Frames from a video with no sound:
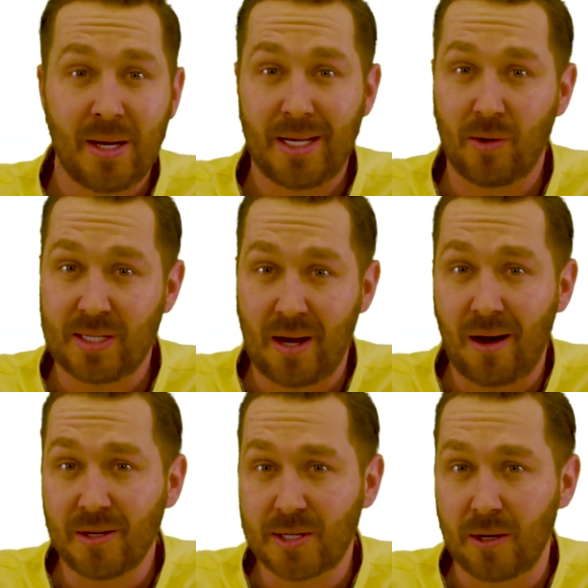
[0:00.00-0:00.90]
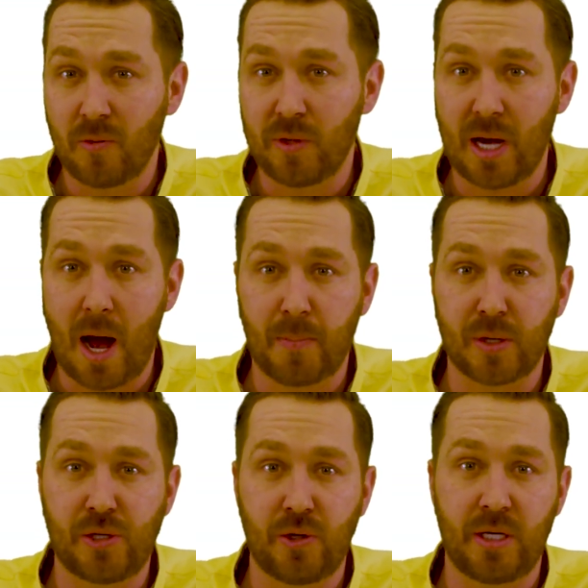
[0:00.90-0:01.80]
There is also the
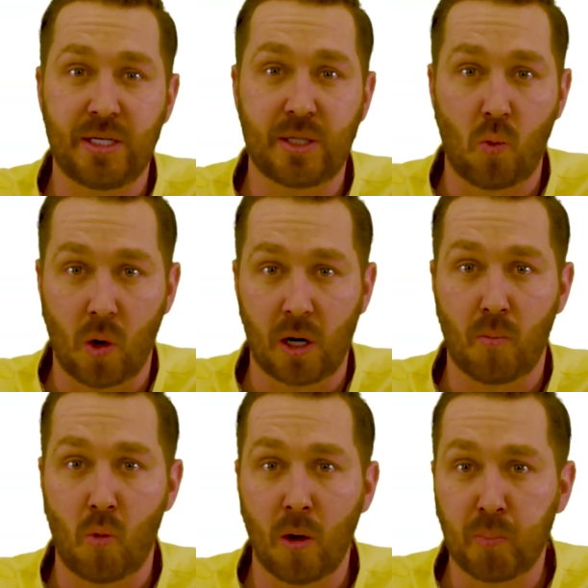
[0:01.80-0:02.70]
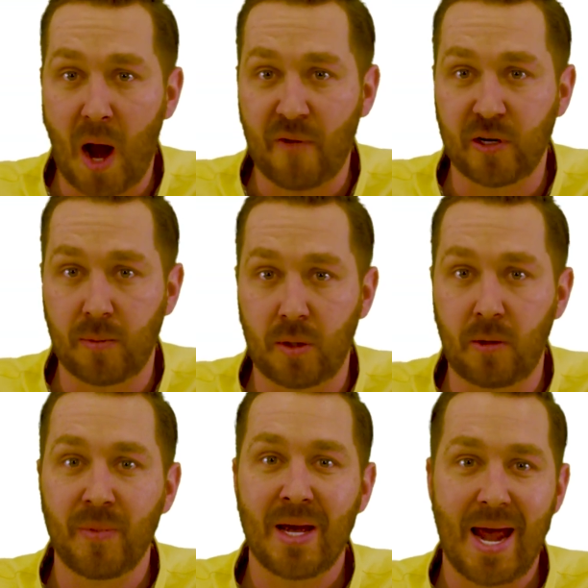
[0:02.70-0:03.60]
opportunity to work more
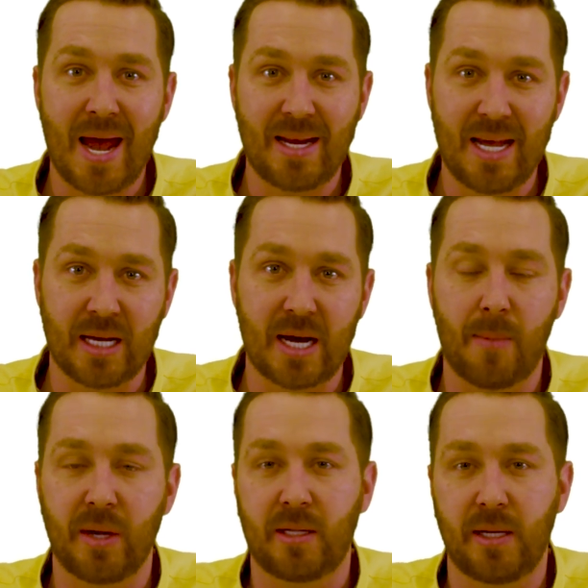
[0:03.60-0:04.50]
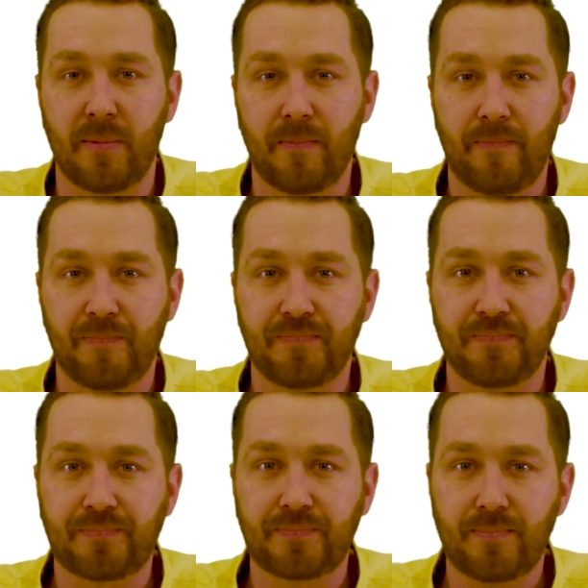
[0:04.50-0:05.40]
profitable and economically.
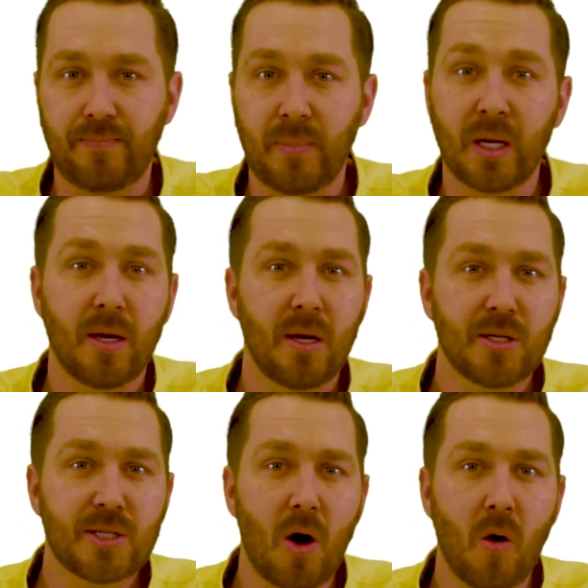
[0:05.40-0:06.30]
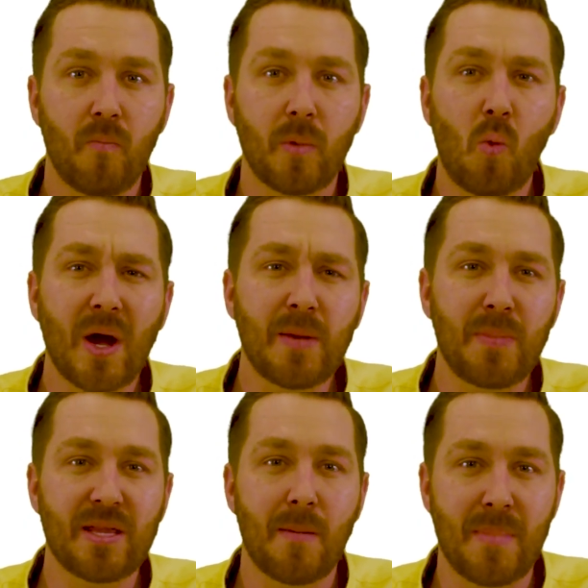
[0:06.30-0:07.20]
So, what can
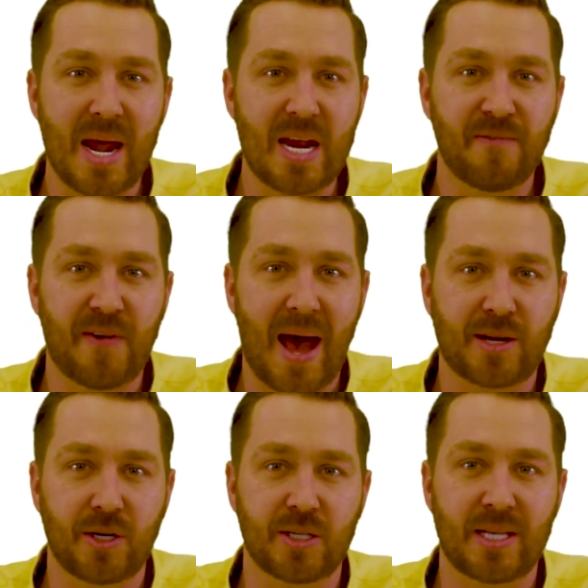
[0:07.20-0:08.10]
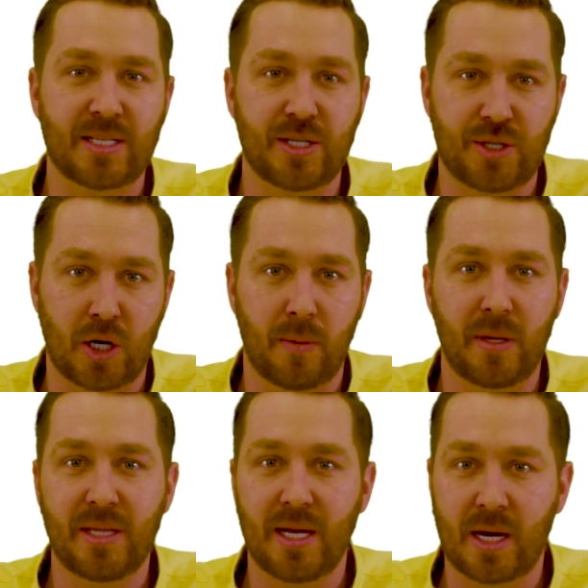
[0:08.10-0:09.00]
be the main factors that
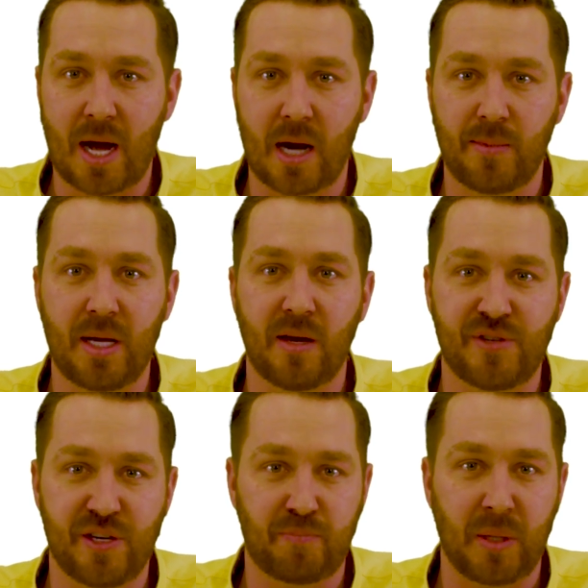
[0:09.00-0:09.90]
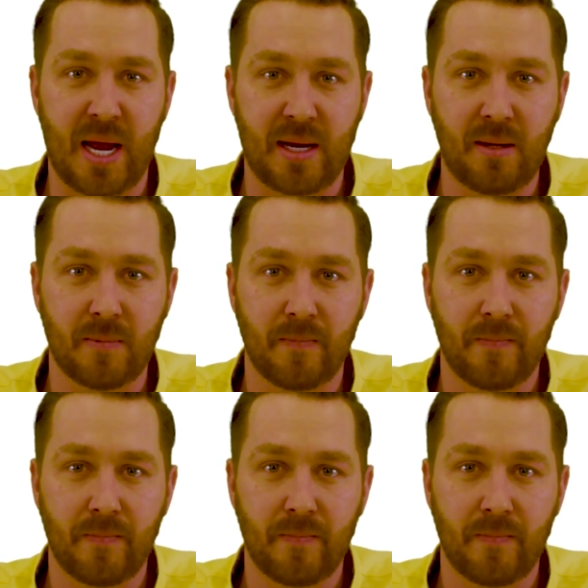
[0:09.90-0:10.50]
determine the economy of shift planning?